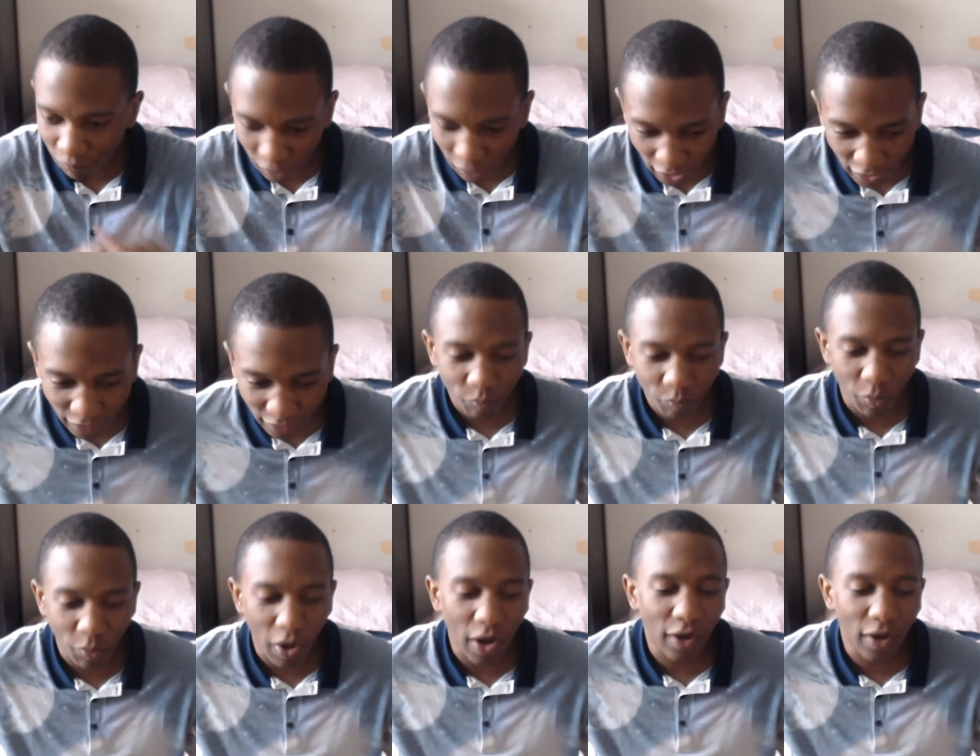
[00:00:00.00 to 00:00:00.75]
Bang.
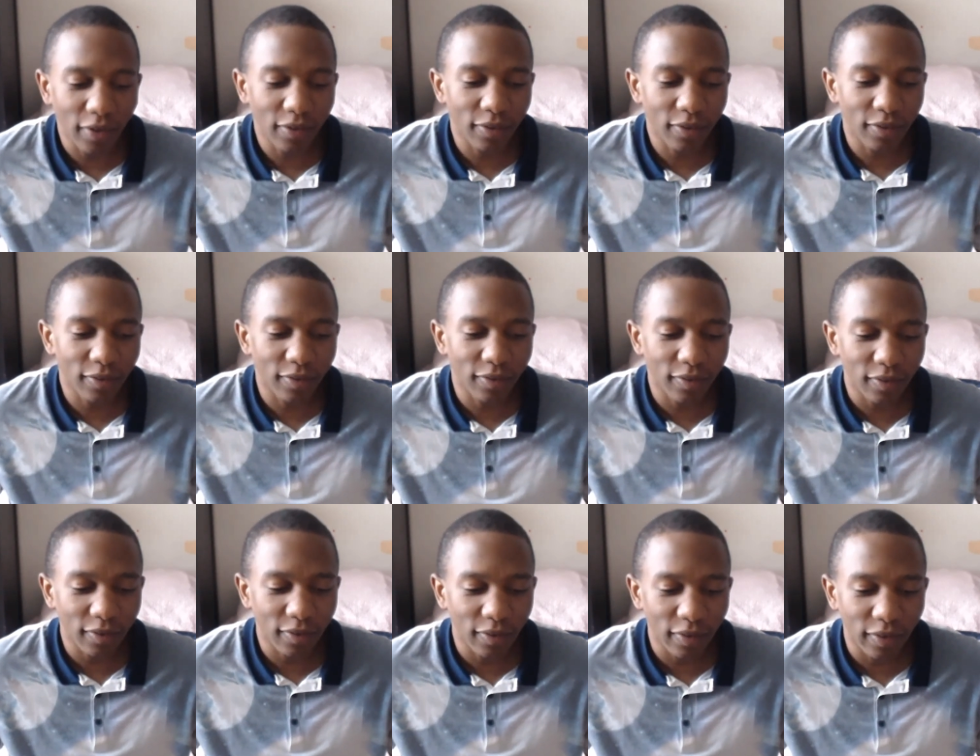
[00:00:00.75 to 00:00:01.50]
But
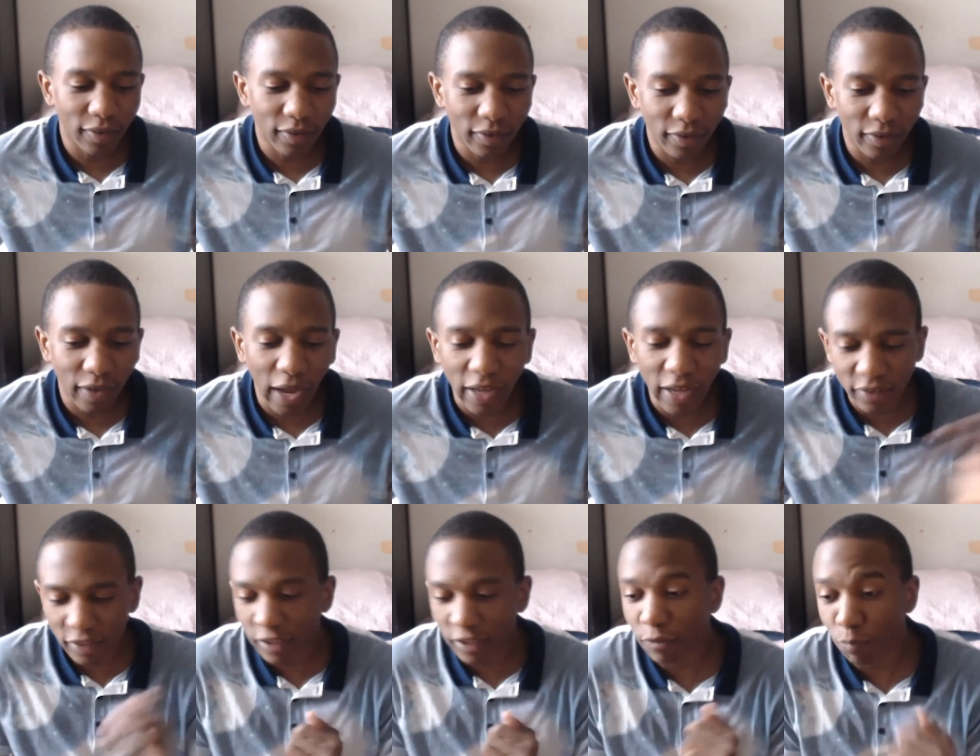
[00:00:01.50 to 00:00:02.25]

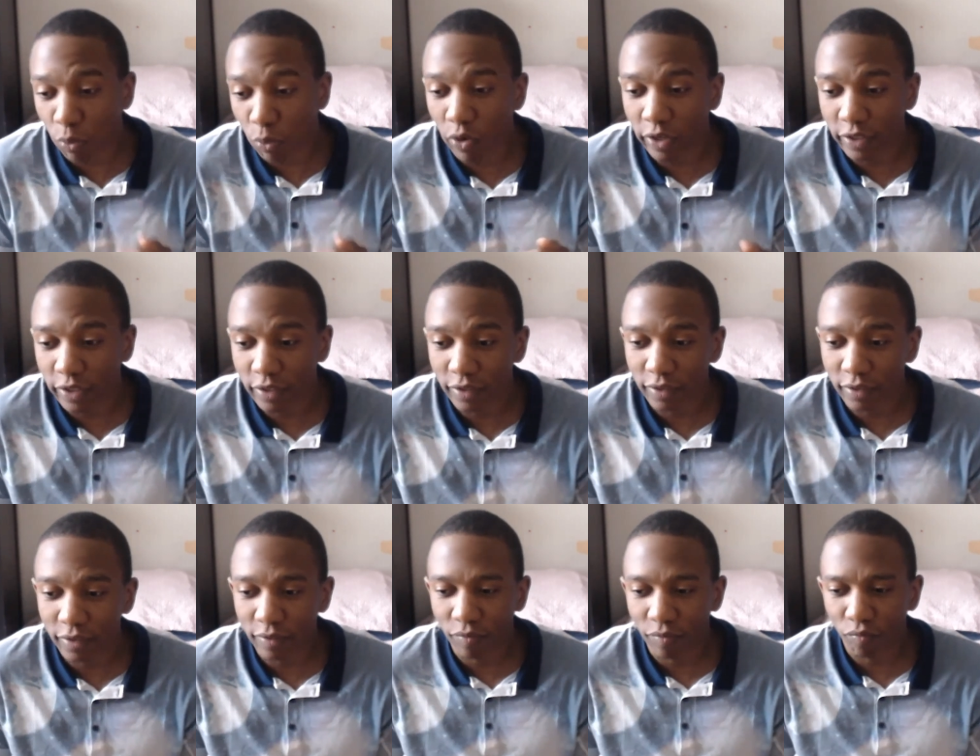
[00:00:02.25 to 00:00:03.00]
at this point,
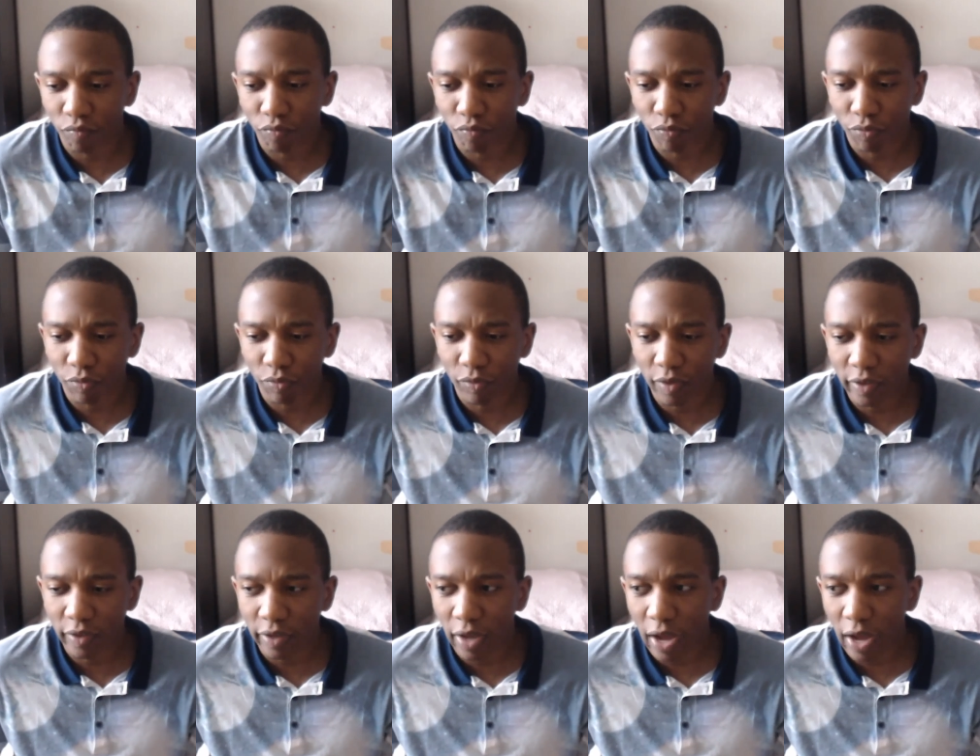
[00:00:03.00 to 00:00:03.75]

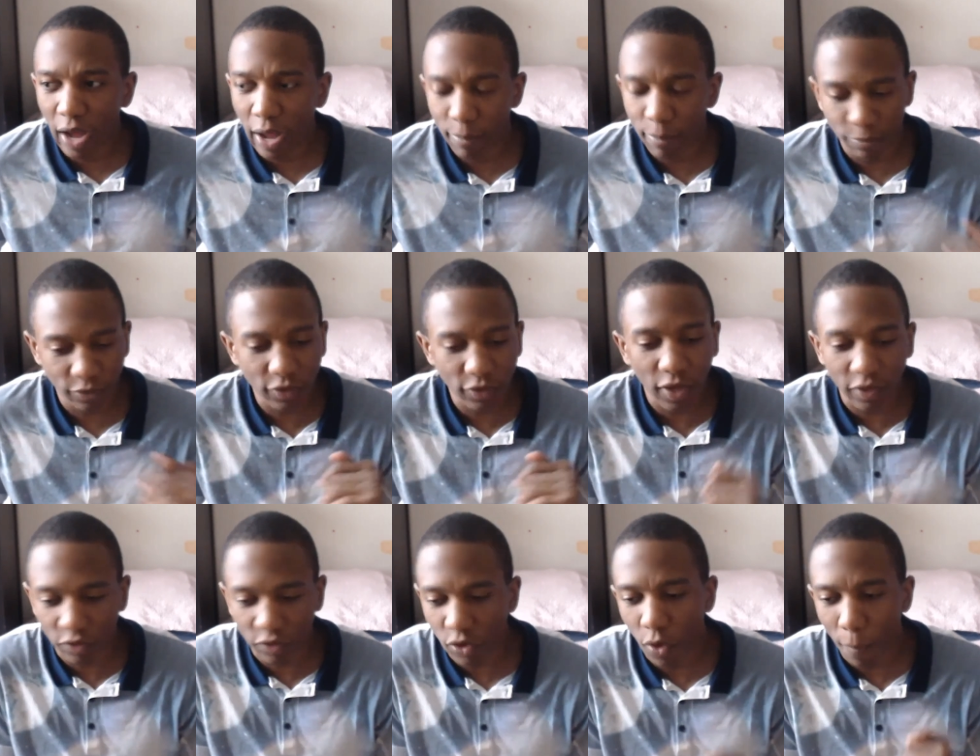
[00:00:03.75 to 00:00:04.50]
I'm
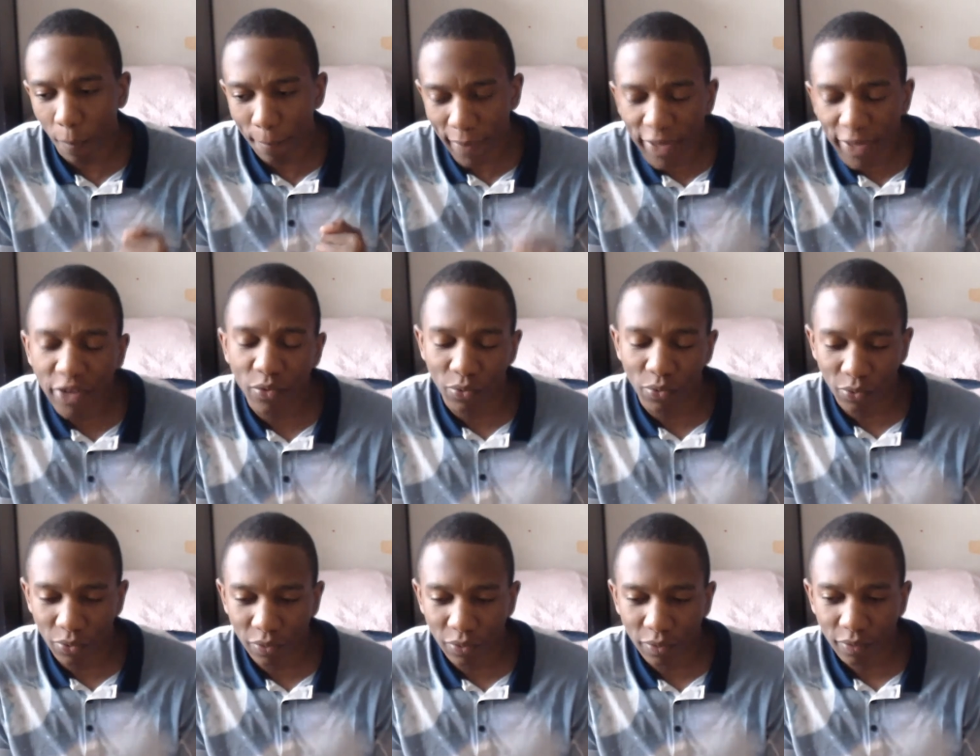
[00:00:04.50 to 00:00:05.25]
starting to go
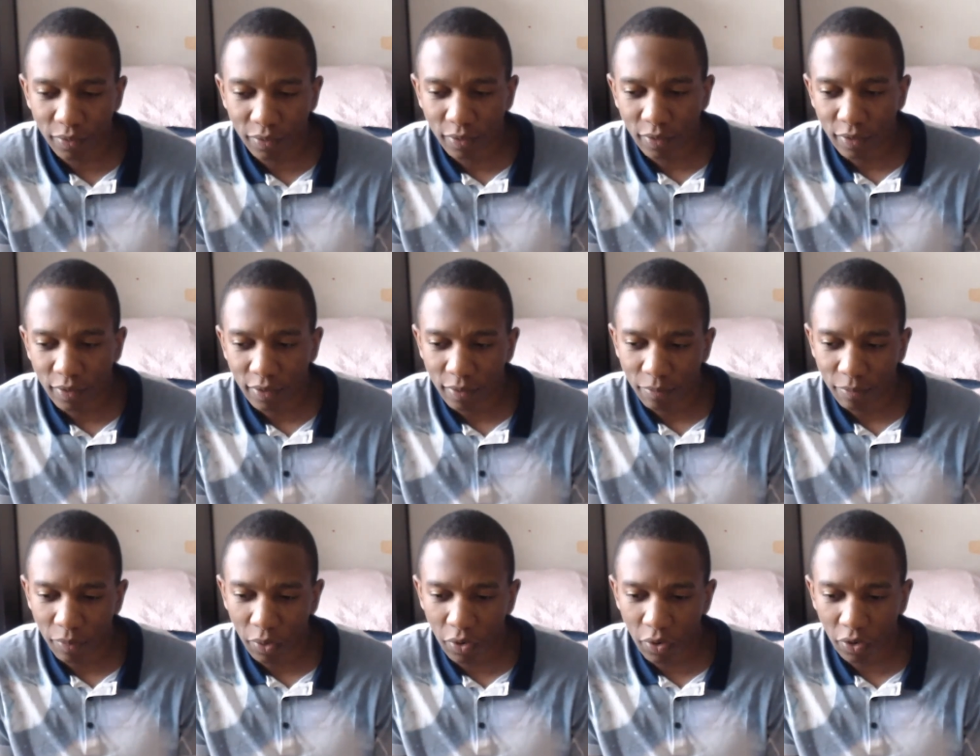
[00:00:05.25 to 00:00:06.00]
mental
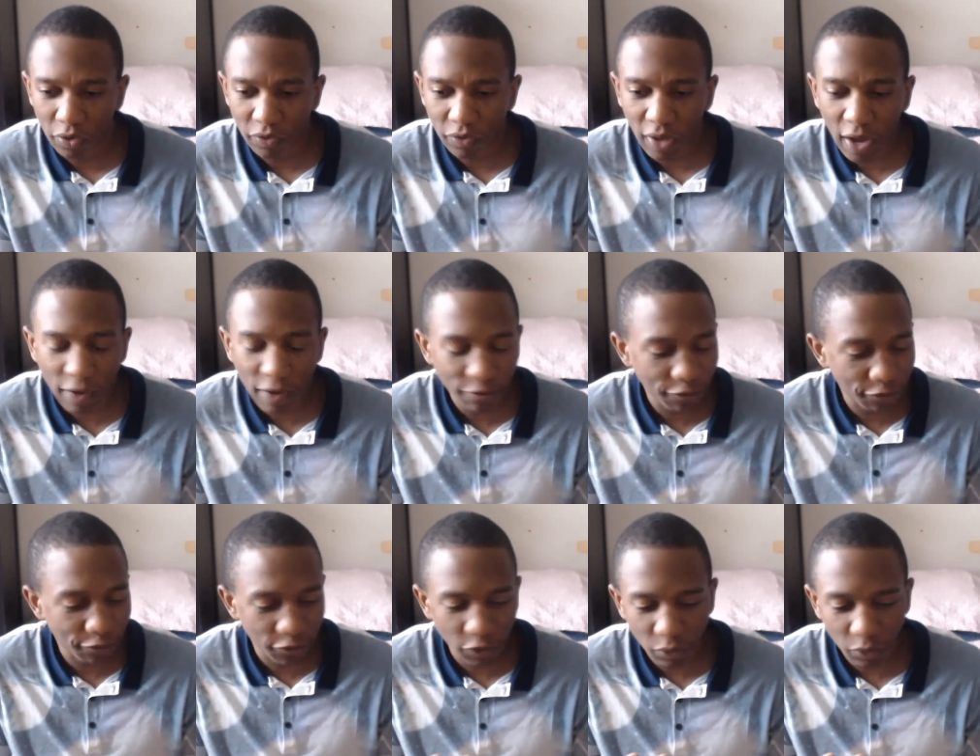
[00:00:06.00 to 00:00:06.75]
because I'm
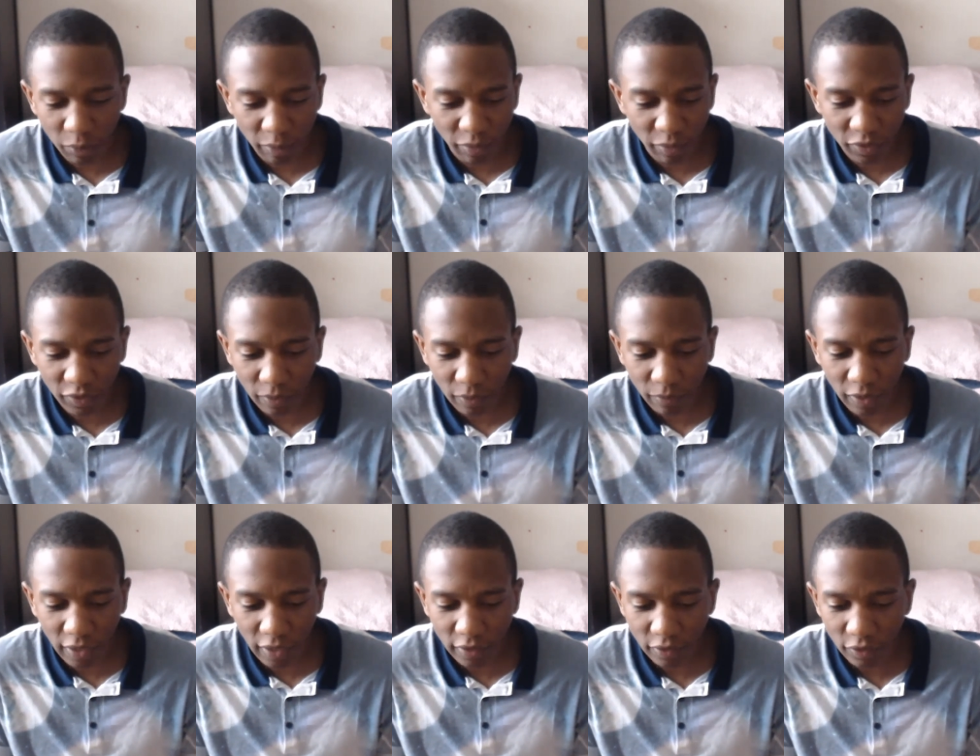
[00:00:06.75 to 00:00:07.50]
fuming because
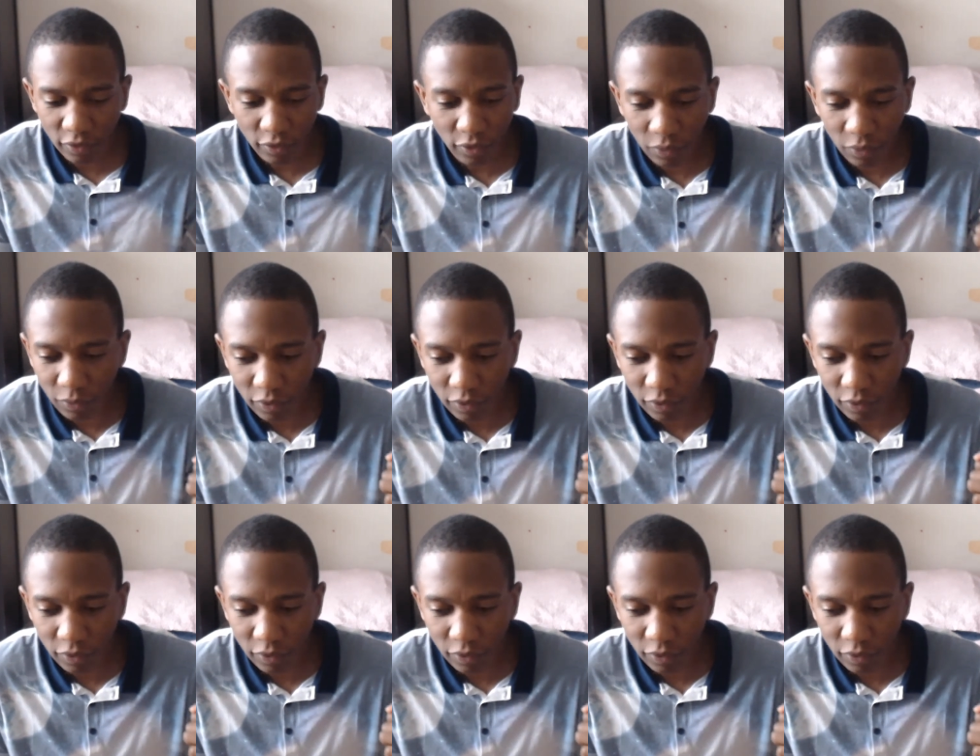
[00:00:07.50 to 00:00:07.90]
I'm like, these